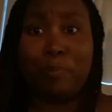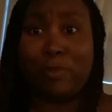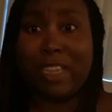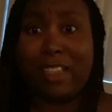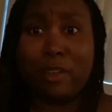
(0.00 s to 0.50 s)

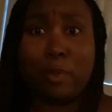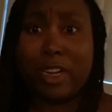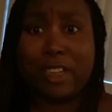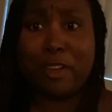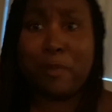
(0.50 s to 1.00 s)
Neither were
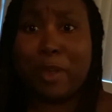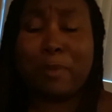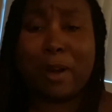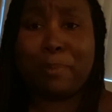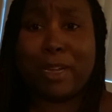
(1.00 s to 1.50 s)
you. We
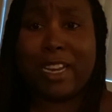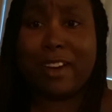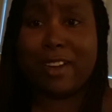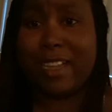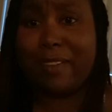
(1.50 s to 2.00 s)
weren't put
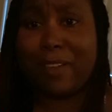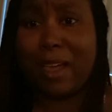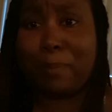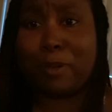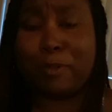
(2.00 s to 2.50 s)
here to give
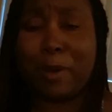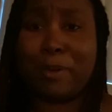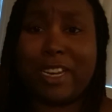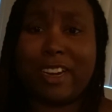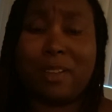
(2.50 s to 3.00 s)
up. We were
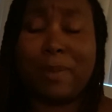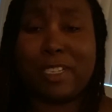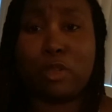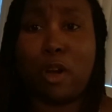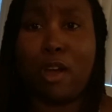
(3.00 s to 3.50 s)
put here to be
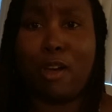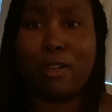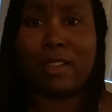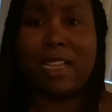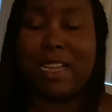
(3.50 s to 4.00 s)

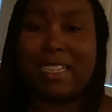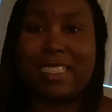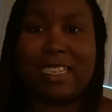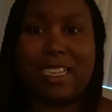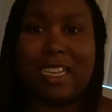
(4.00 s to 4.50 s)
strong,
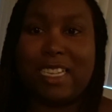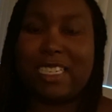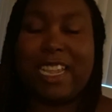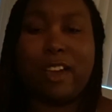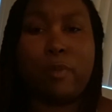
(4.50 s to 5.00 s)
to
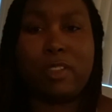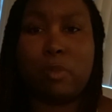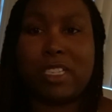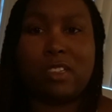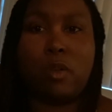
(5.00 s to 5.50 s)
deal with
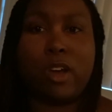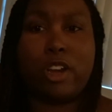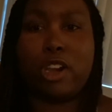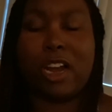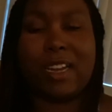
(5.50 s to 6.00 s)
what's going
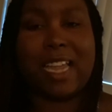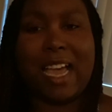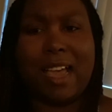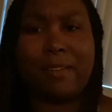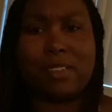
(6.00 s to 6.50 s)
on in our
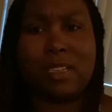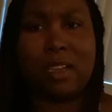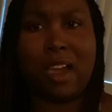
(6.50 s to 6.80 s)
lives.